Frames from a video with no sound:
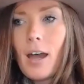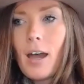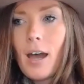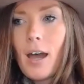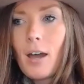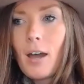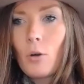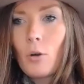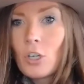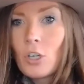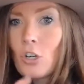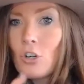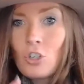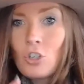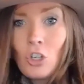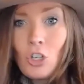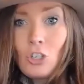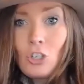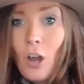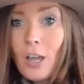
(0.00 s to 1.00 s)
or you're
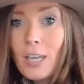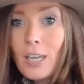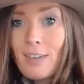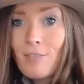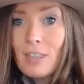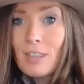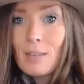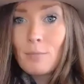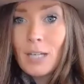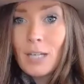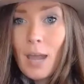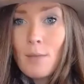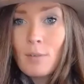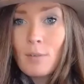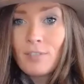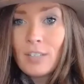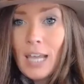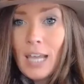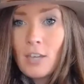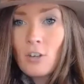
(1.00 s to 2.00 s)
just not giving them time
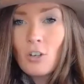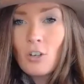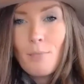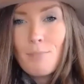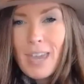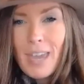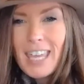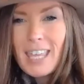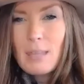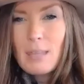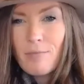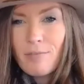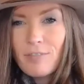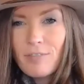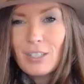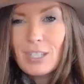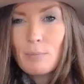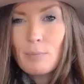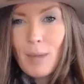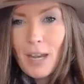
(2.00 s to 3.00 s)
of day, you're not making them
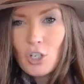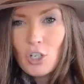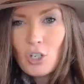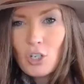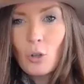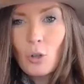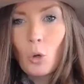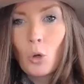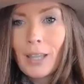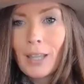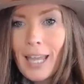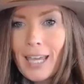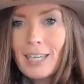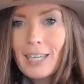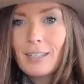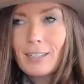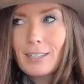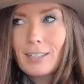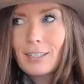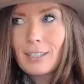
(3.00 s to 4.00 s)
feel special or like
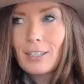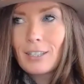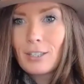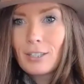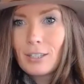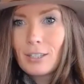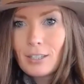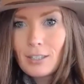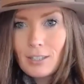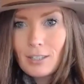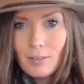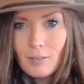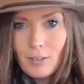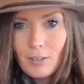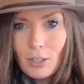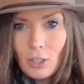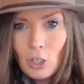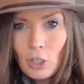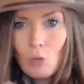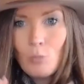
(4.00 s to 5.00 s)

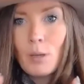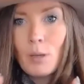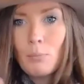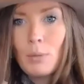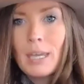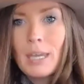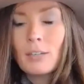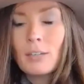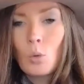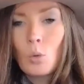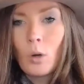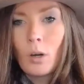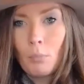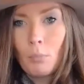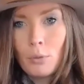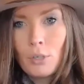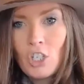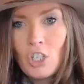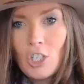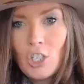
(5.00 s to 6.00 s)
human beings who are
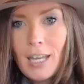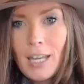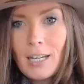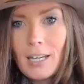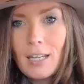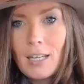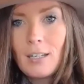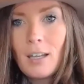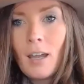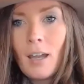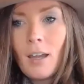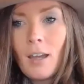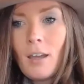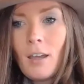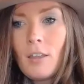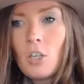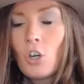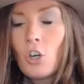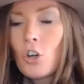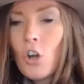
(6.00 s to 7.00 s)
appreciated,
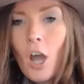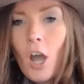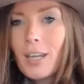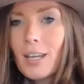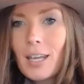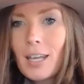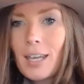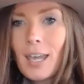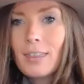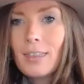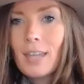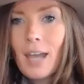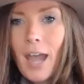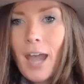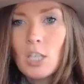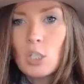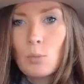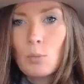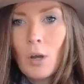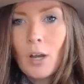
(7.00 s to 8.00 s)
you're not going to get the
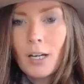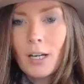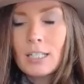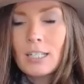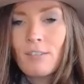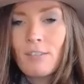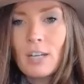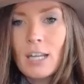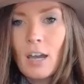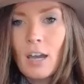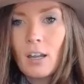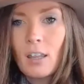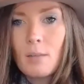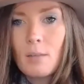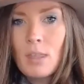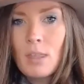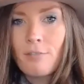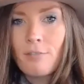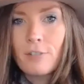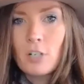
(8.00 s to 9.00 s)
highest productivity out of them
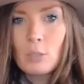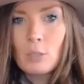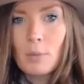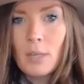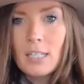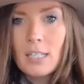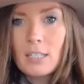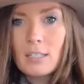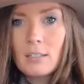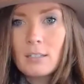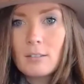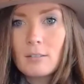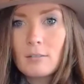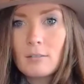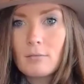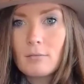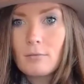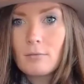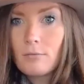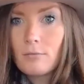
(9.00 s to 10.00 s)
in the first place
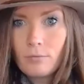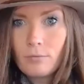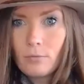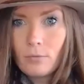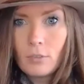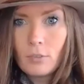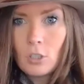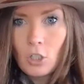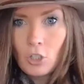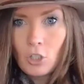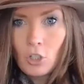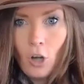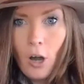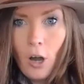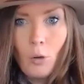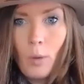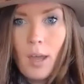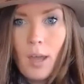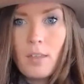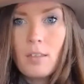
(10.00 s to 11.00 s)
to
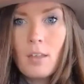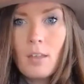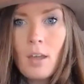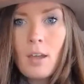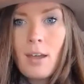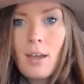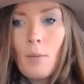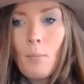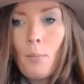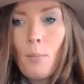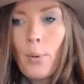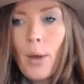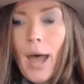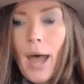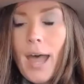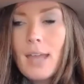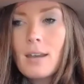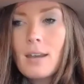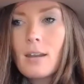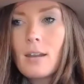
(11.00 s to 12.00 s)
start with.
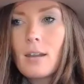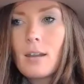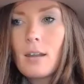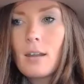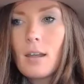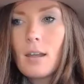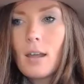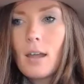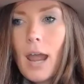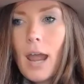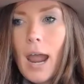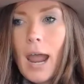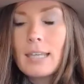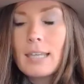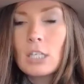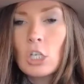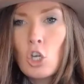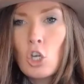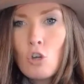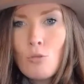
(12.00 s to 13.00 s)
But
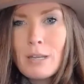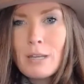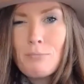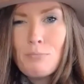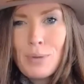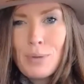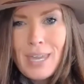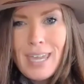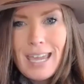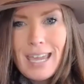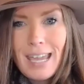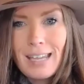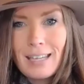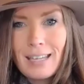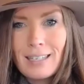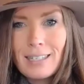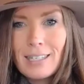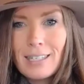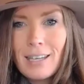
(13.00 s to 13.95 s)
as human beings,